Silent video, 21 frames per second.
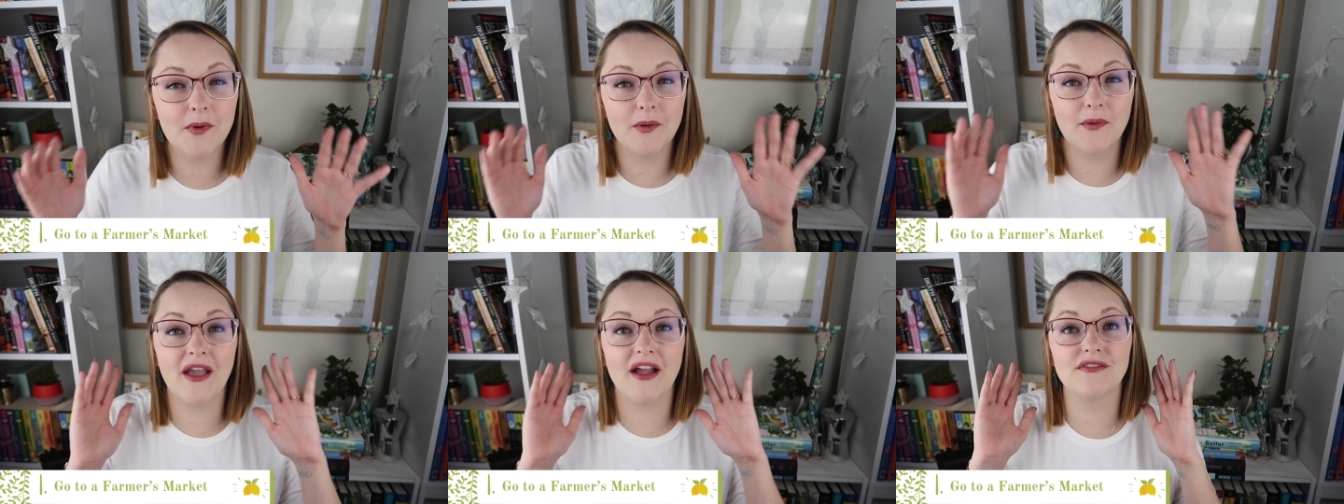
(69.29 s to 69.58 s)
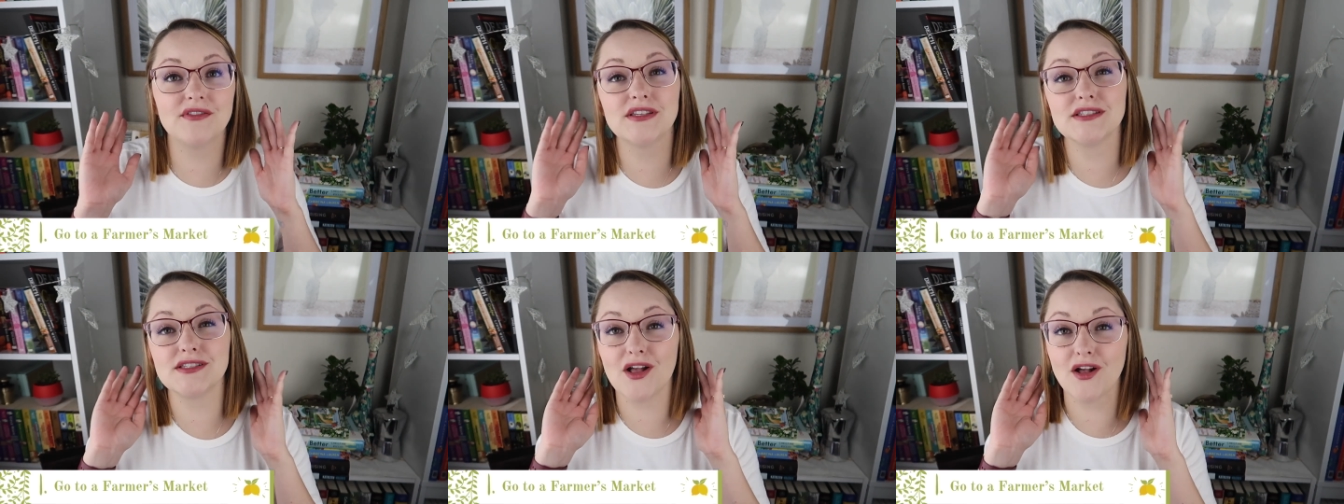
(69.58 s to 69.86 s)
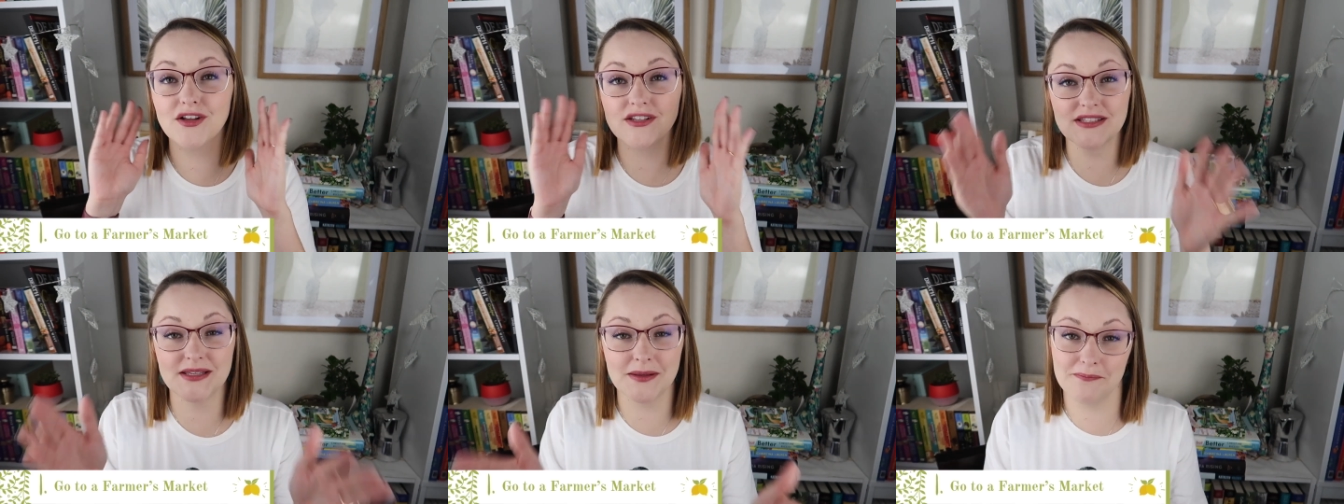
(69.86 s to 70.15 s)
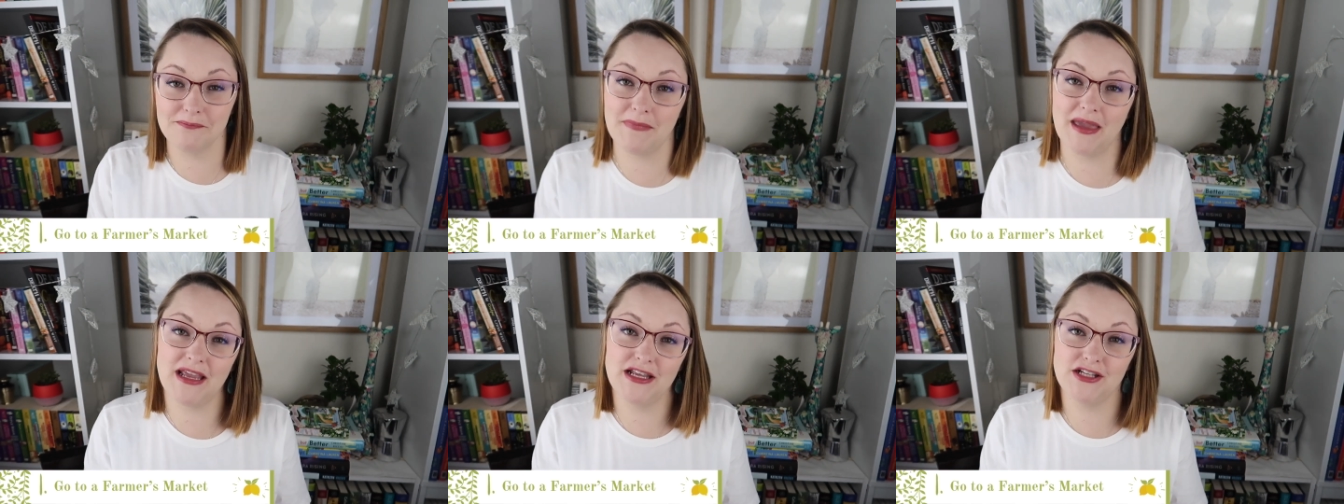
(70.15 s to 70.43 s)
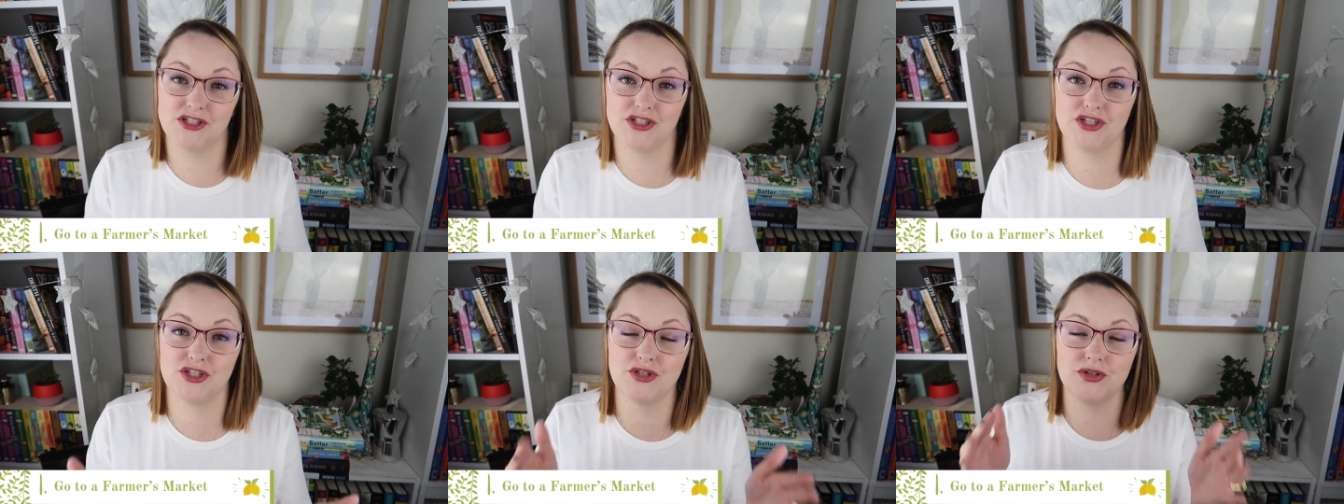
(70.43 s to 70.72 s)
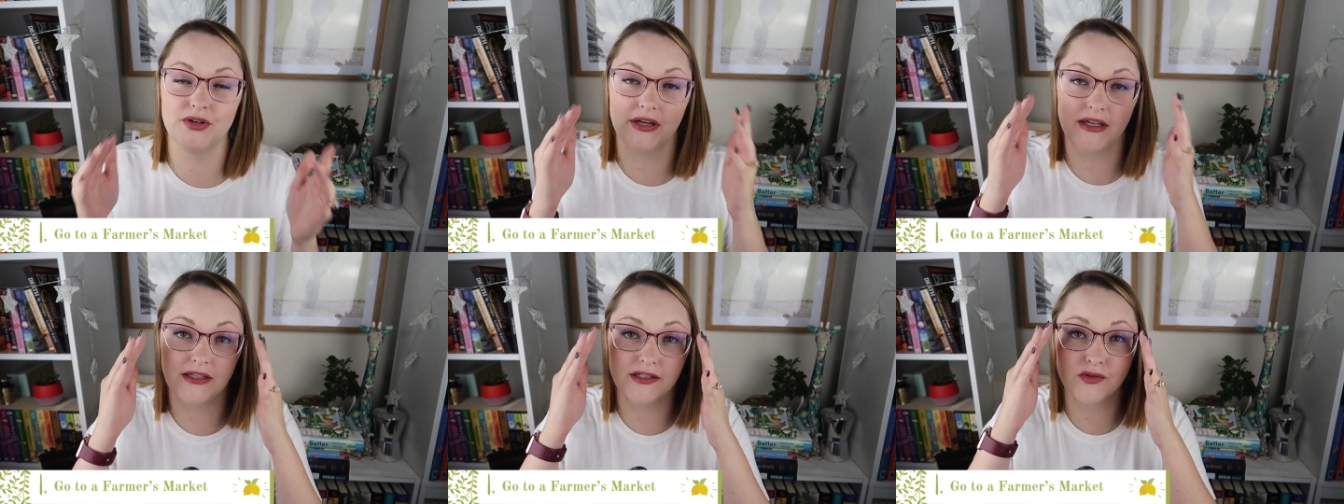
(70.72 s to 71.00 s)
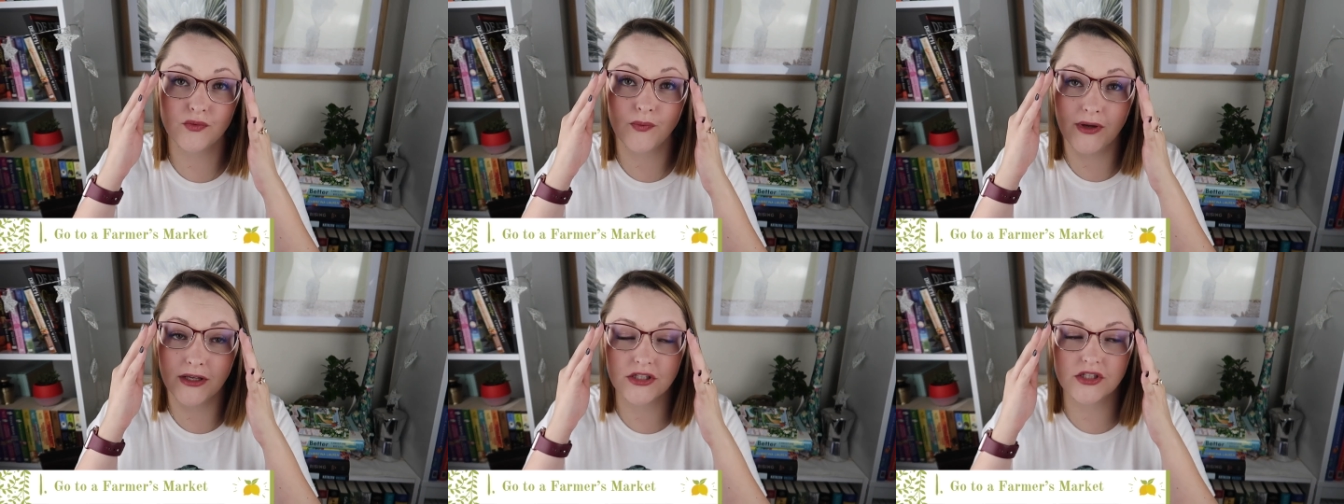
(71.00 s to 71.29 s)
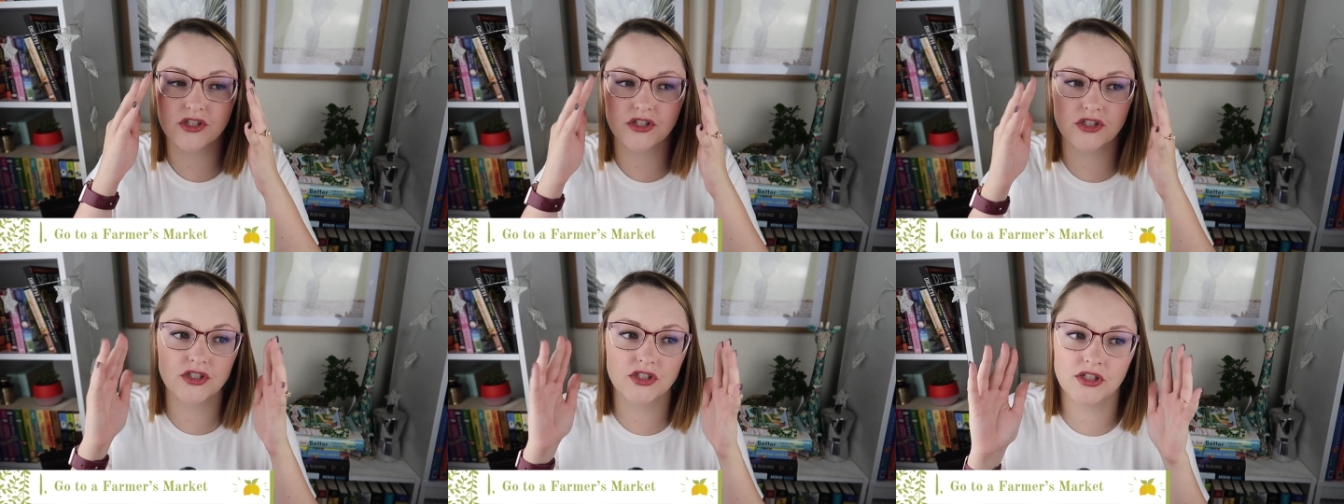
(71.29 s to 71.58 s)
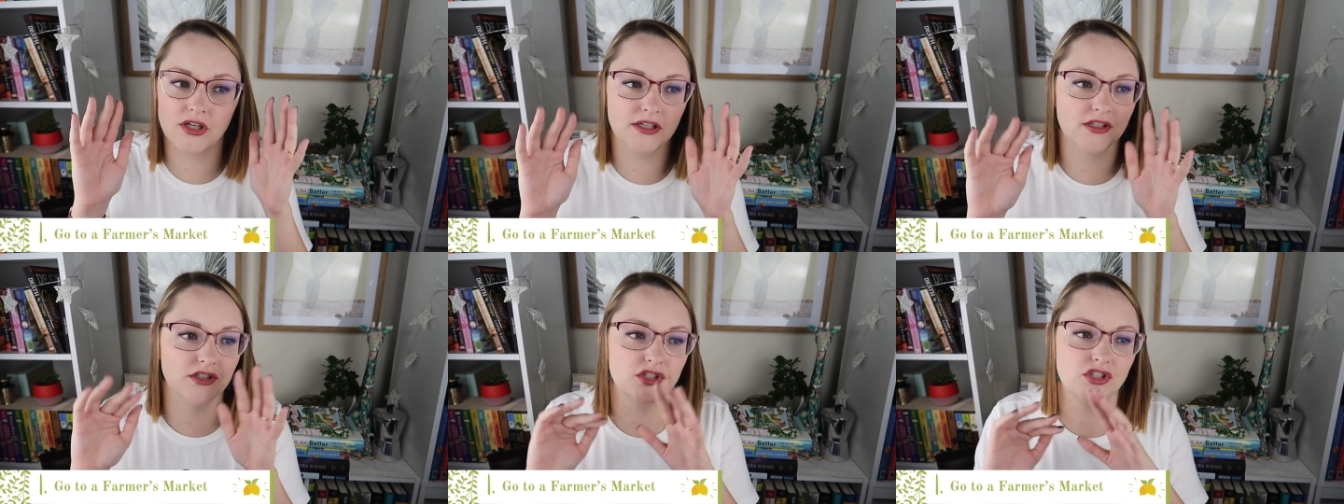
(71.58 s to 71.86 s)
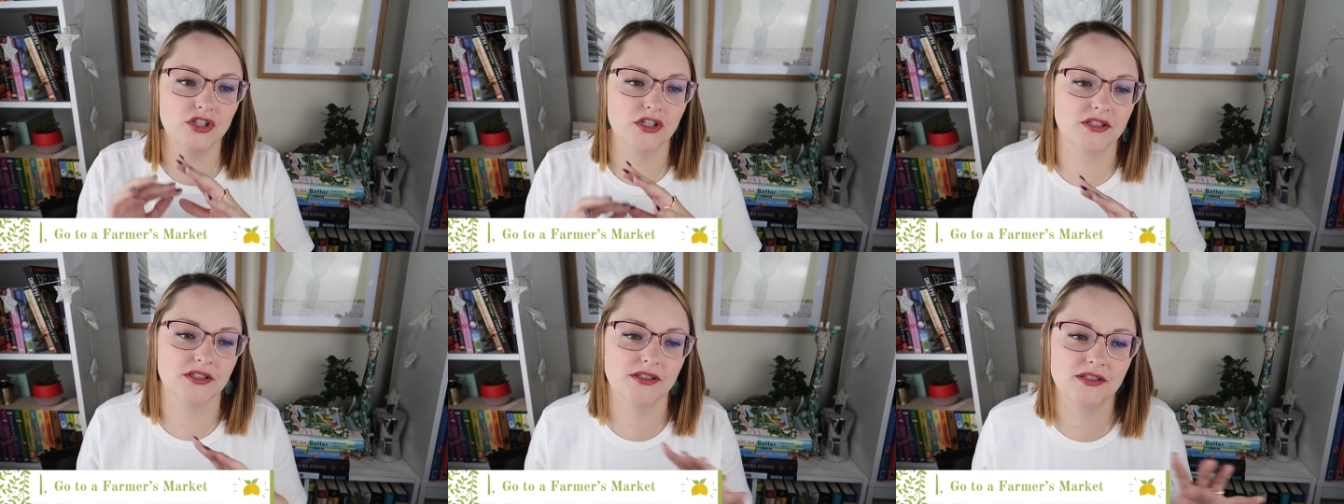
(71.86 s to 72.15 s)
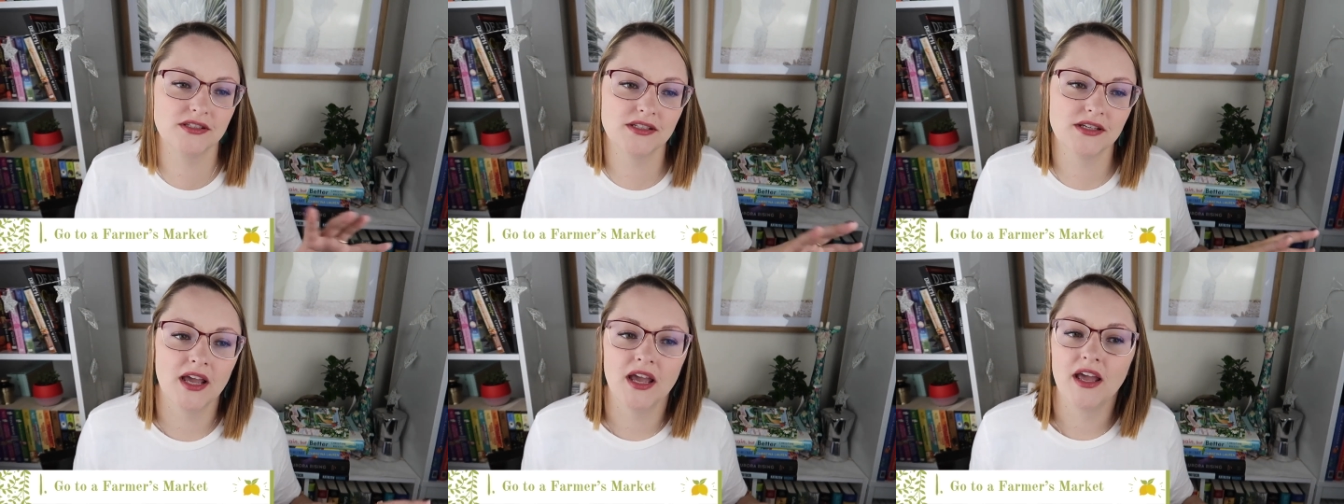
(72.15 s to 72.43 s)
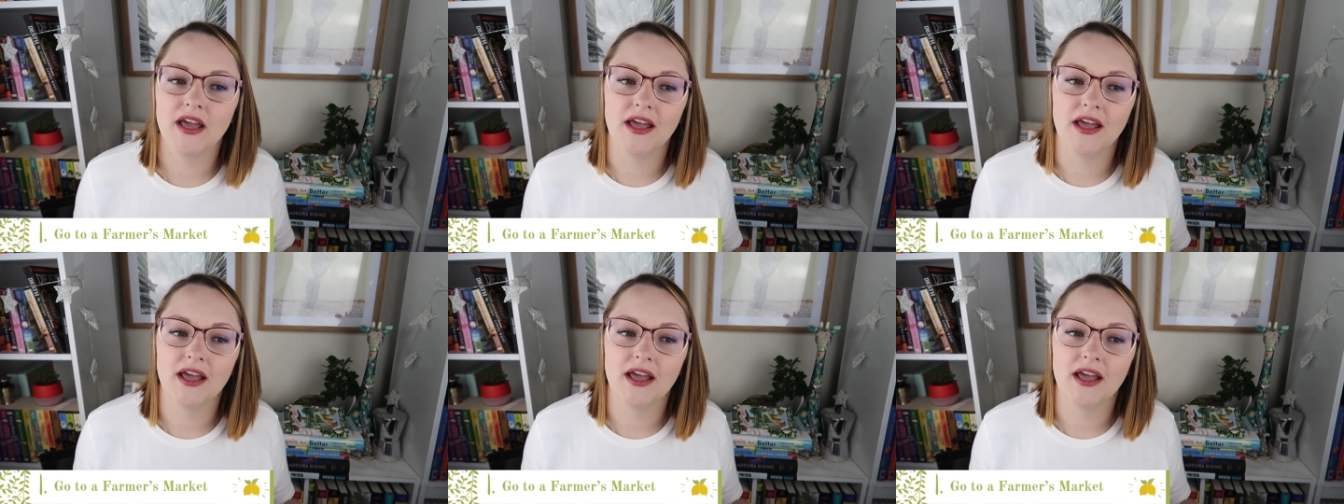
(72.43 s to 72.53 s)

but we have this awesome main street, which is just,